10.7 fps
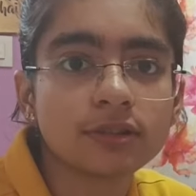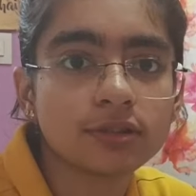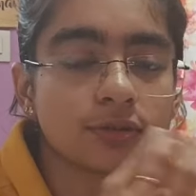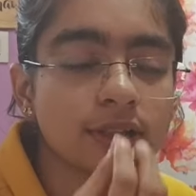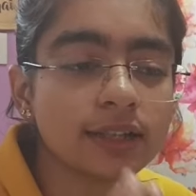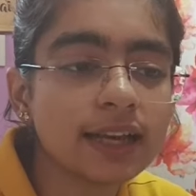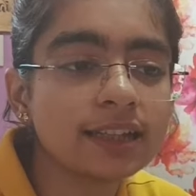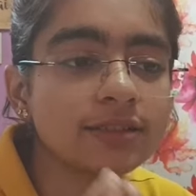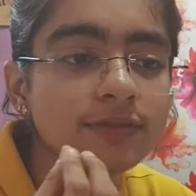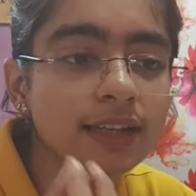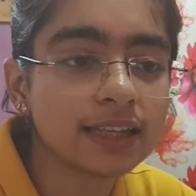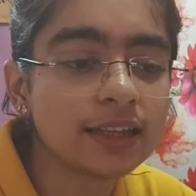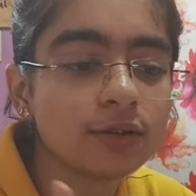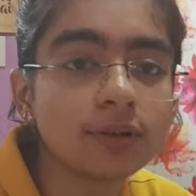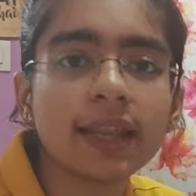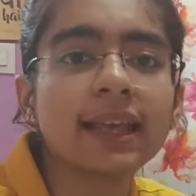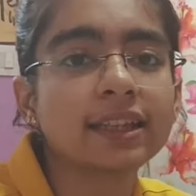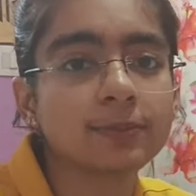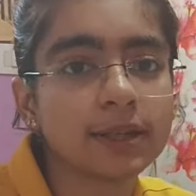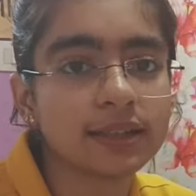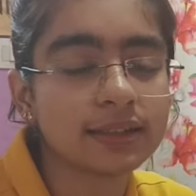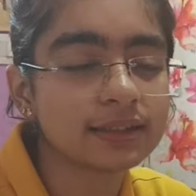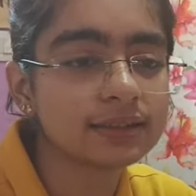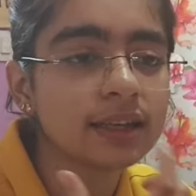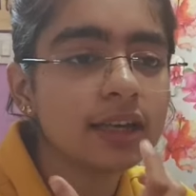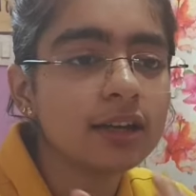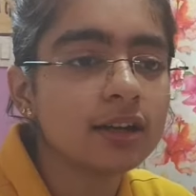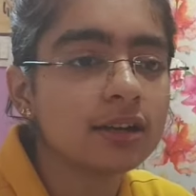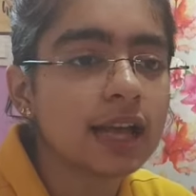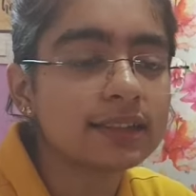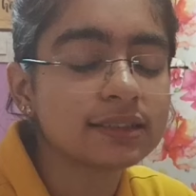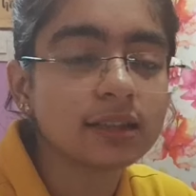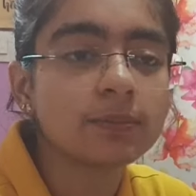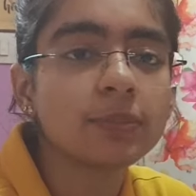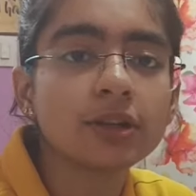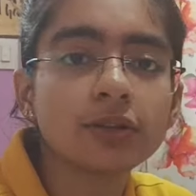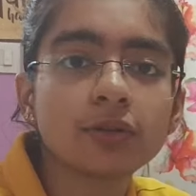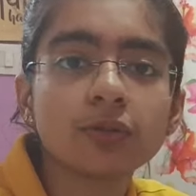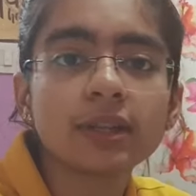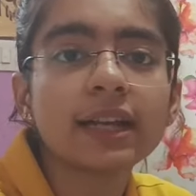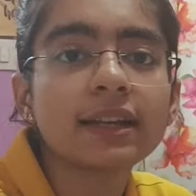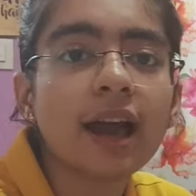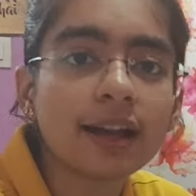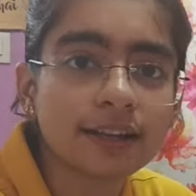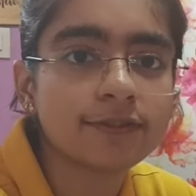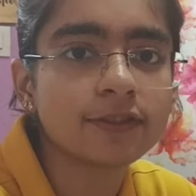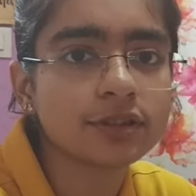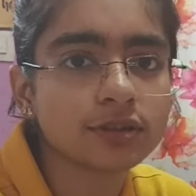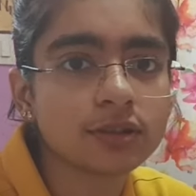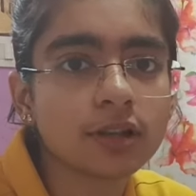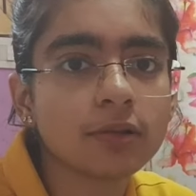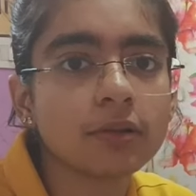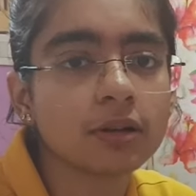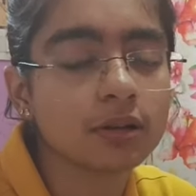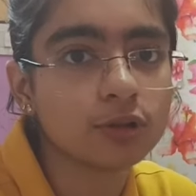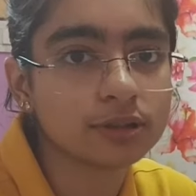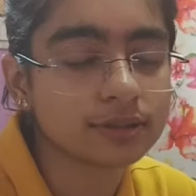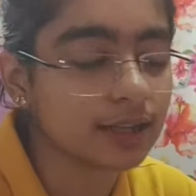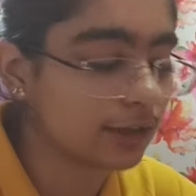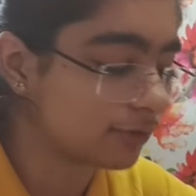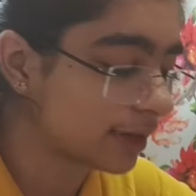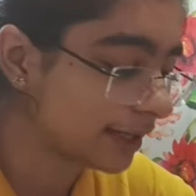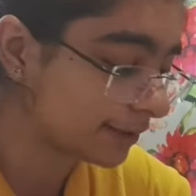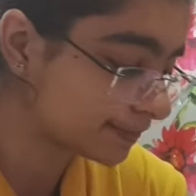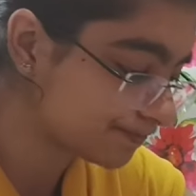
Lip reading: So it has very good experience as compared to that artificial bone set, right?